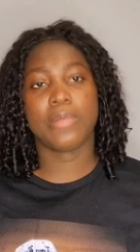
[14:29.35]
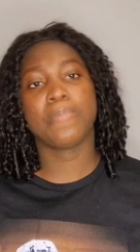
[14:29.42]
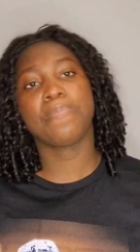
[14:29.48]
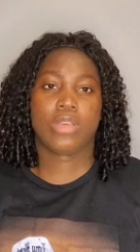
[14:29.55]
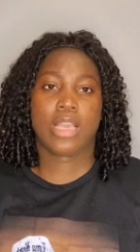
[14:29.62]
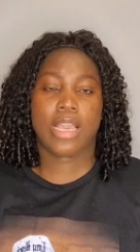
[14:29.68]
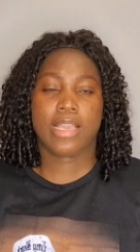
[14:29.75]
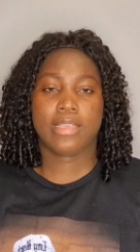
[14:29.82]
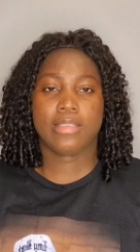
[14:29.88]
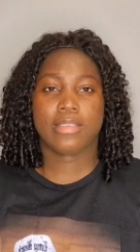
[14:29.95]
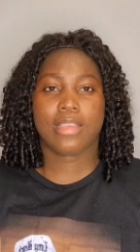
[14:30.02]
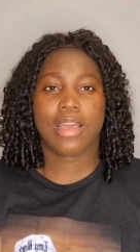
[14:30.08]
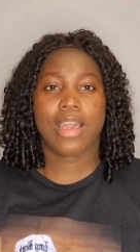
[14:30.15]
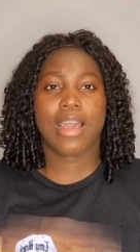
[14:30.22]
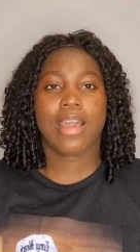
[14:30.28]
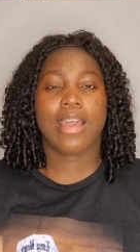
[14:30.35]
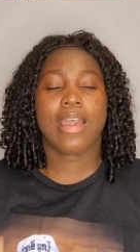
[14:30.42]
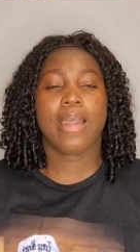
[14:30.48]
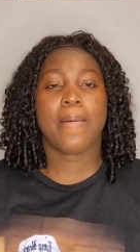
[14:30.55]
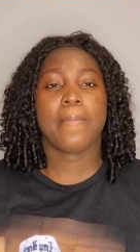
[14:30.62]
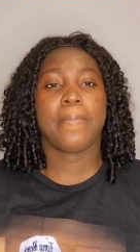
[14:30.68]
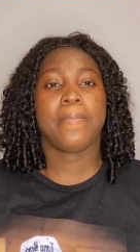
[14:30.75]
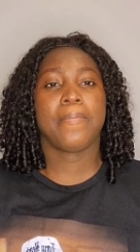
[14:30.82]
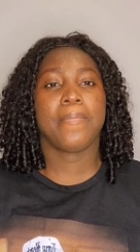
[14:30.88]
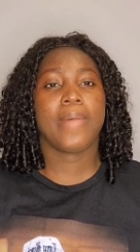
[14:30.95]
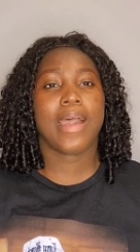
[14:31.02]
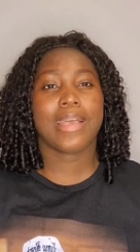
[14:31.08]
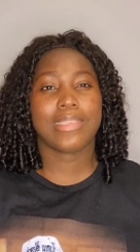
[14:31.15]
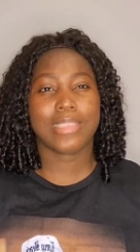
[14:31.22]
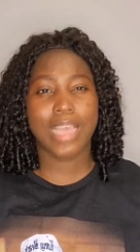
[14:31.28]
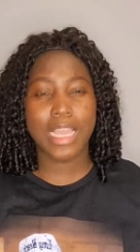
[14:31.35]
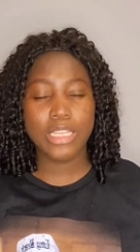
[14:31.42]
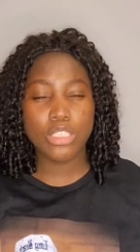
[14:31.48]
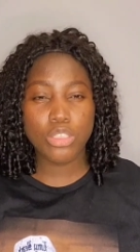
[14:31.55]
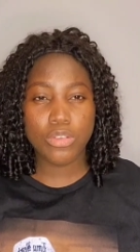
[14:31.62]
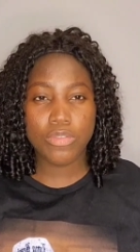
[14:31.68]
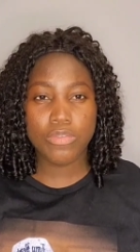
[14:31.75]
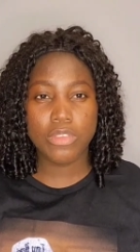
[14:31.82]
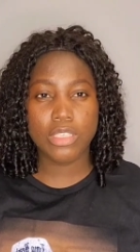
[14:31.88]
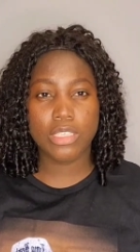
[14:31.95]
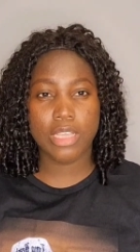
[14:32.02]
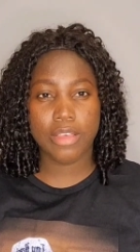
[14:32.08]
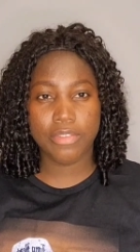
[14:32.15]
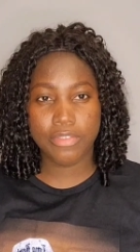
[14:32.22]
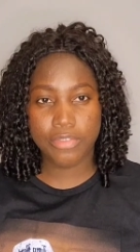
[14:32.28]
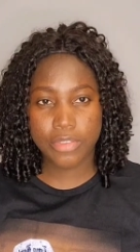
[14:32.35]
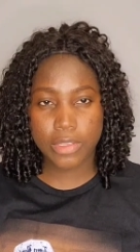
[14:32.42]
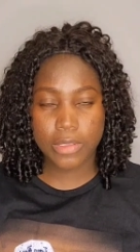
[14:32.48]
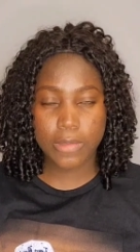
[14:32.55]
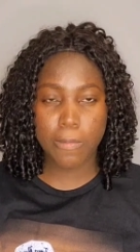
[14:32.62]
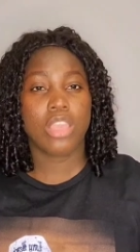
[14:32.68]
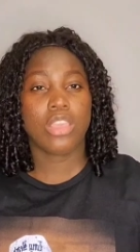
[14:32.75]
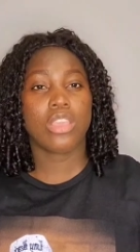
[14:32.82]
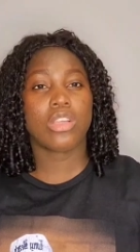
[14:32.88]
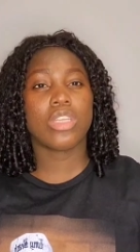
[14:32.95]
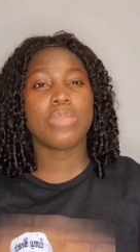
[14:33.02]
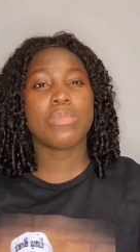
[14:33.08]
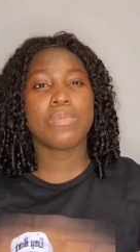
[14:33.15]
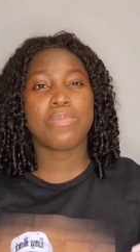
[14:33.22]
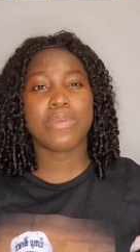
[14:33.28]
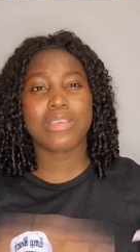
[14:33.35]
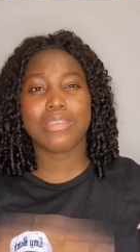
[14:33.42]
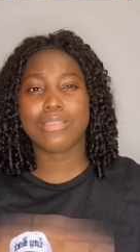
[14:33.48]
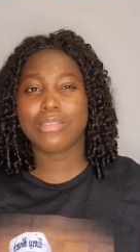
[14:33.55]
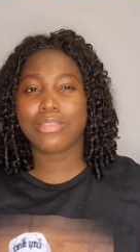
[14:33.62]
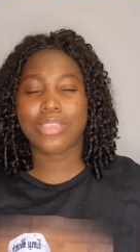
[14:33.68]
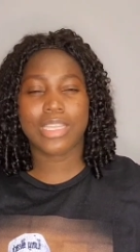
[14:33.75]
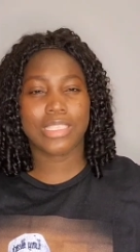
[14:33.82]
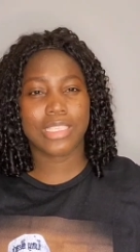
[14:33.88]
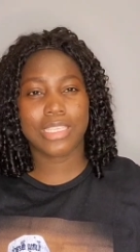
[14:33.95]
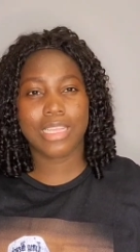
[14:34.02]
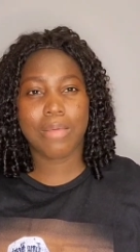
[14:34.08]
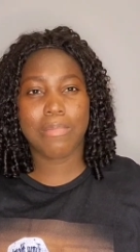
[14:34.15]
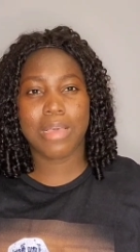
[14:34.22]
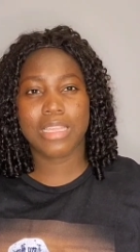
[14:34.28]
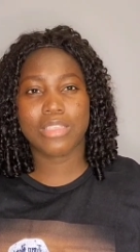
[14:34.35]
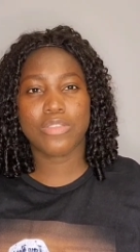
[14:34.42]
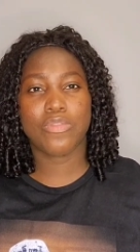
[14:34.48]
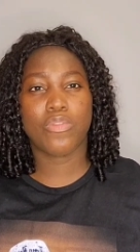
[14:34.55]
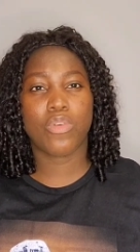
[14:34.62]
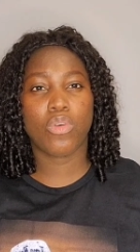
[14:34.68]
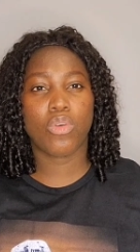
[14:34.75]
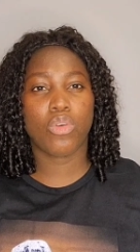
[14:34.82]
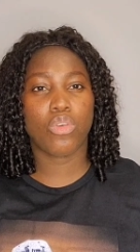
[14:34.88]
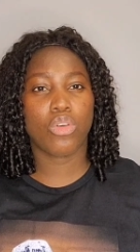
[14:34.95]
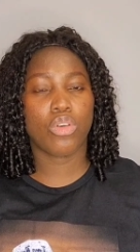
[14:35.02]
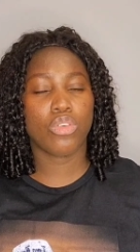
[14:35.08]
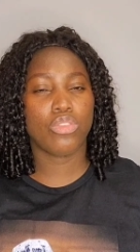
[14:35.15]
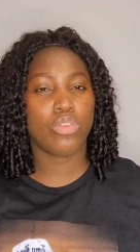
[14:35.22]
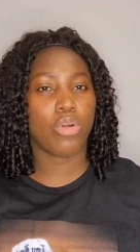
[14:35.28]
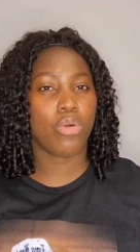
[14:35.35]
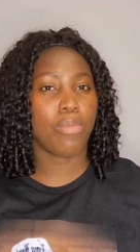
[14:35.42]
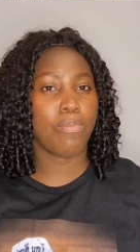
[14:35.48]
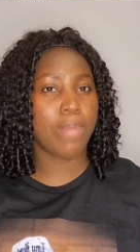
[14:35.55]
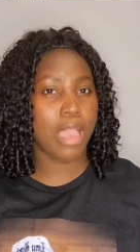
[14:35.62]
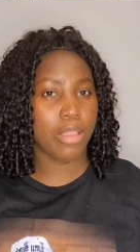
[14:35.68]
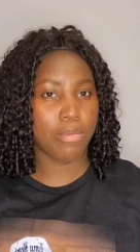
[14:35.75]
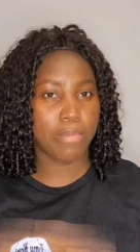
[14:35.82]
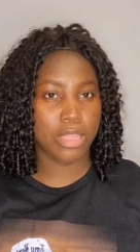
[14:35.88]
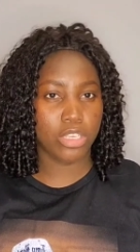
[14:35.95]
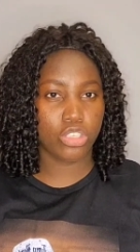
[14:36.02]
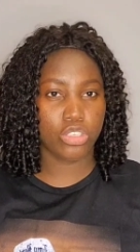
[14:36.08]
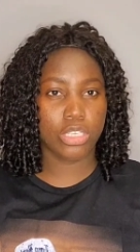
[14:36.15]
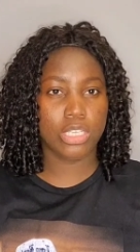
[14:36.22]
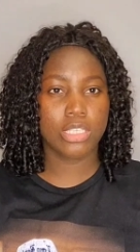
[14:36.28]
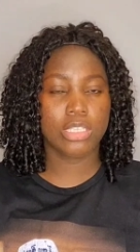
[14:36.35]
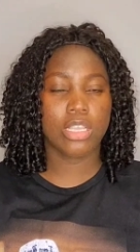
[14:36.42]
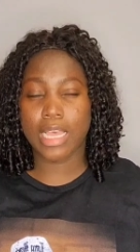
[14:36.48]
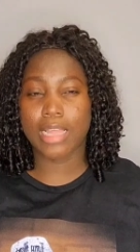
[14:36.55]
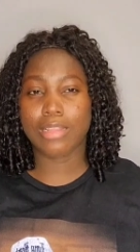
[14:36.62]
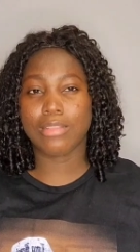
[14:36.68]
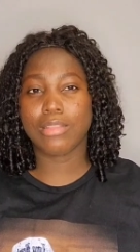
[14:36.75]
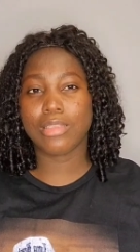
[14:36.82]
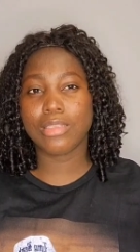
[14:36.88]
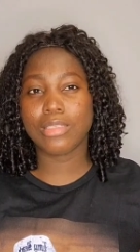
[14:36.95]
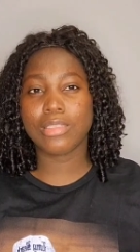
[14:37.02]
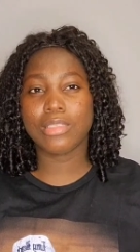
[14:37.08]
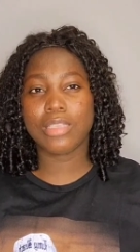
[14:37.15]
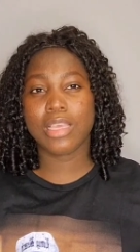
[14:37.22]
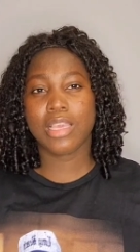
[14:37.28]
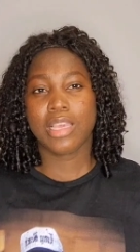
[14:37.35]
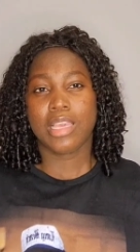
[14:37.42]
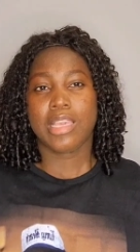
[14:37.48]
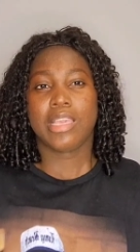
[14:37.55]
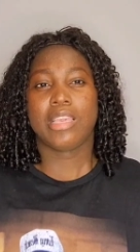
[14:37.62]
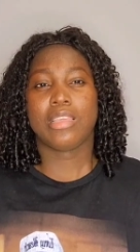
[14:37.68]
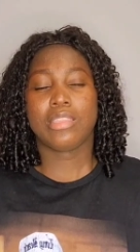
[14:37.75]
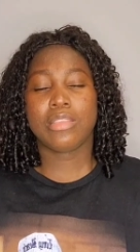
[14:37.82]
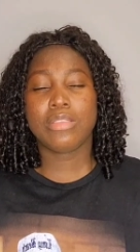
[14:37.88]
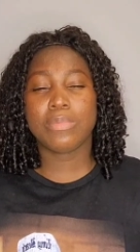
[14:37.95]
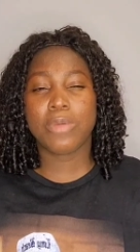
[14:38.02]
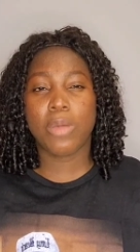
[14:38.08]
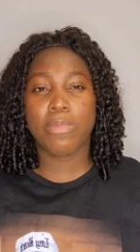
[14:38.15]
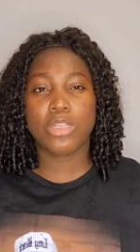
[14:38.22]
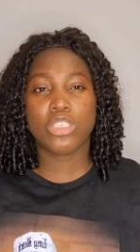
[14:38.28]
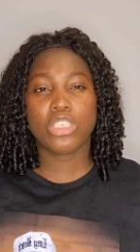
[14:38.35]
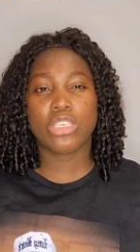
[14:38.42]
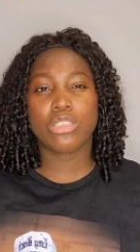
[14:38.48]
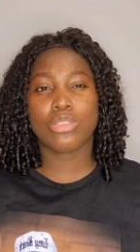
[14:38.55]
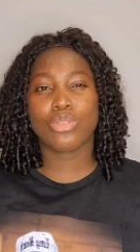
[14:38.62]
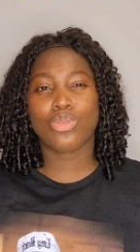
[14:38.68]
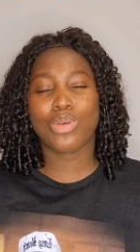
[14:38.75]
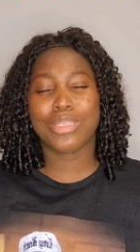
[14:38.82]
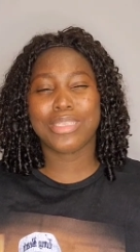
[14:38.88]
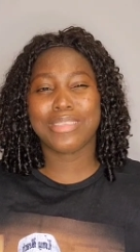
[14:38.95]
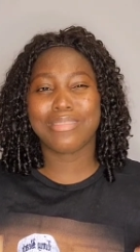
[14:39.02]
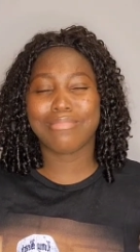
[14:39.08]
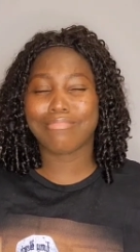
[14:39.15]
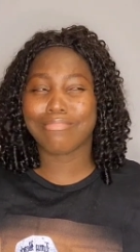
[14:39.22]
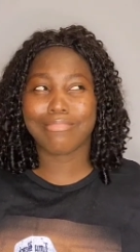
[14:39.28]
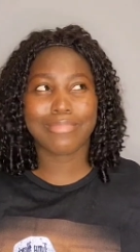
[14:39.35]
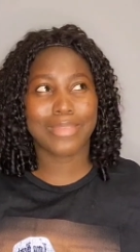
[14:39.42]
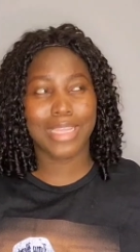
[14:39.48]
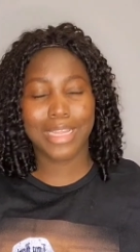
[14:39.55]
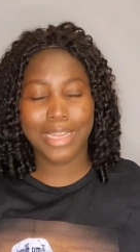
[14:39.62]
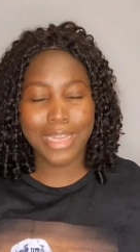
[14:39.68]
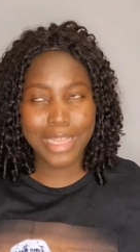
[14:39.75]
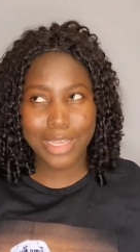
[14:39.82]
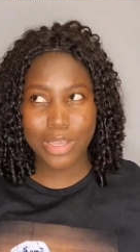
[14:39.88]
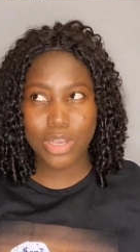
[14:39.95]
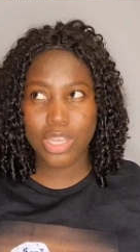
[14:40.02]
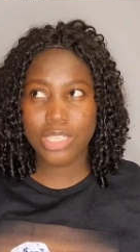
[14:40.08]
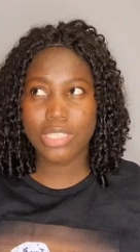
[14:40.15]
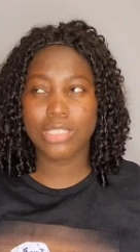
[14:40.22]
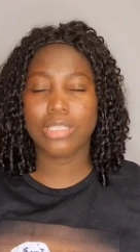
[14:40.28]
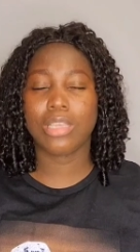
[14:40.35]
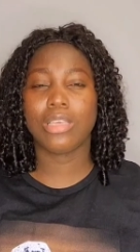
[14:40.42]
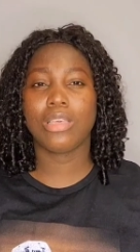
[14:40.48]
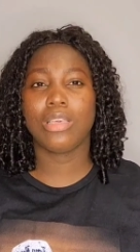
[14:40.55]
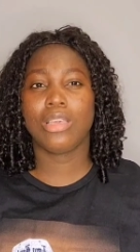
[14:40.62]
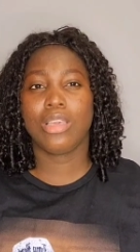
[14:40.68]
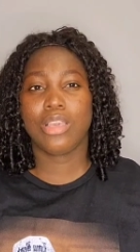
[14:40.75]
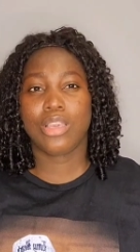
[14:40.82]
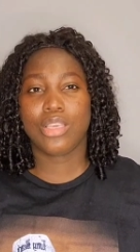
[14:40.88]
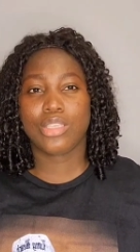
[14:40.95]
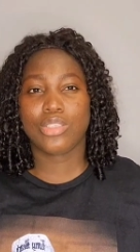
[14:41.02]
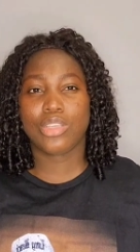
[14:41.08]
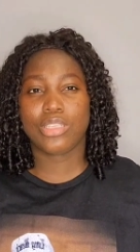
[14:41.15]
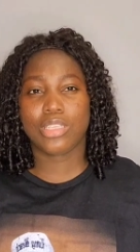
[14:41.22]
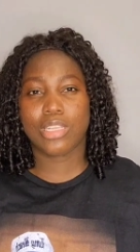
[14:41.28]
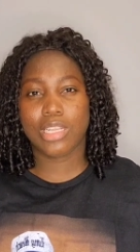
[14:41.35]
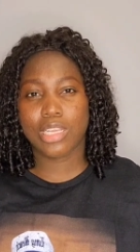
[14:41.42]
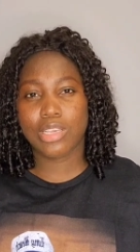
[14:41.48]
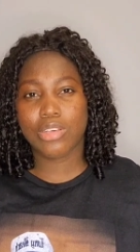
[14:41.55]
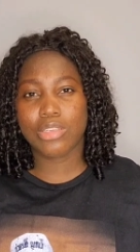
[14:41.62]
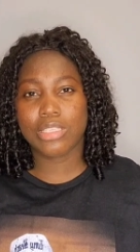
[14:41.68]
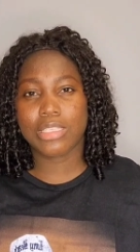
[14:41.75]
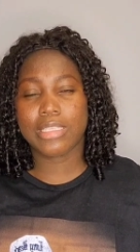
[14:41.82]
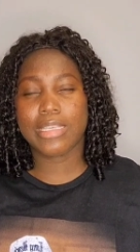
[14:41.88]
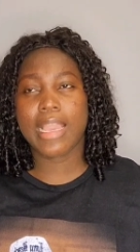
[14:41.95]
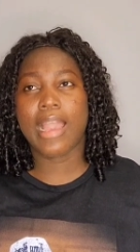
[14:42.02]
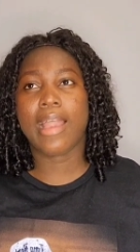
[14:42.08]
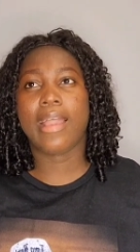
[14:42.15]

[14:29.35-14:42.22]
So guys, aside your visa fee, you're going to be paying certain amounts for your biometrics, and this biometric is done in Lagos. It's done in Lagos, yeah.